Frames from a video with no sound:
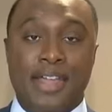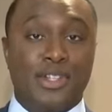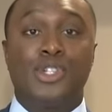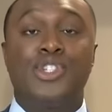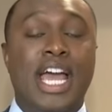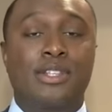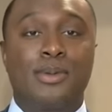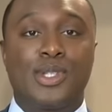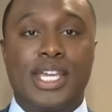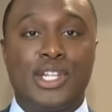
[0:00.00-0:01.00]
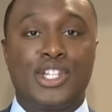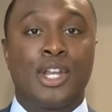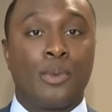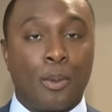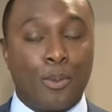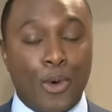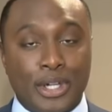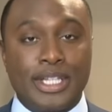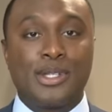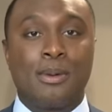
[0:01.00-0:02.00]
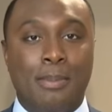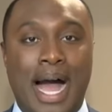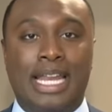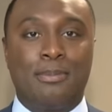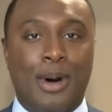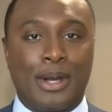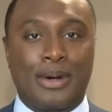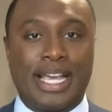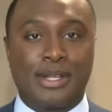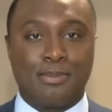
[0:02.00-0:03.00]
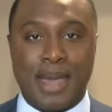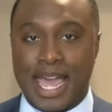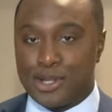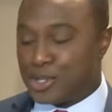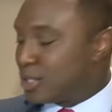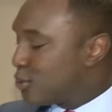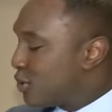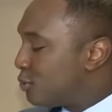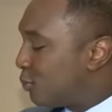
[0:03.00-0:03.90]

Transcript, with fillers: And this is Jasmine's Kitchen, where Brooklyn's body butter is made. It starts with this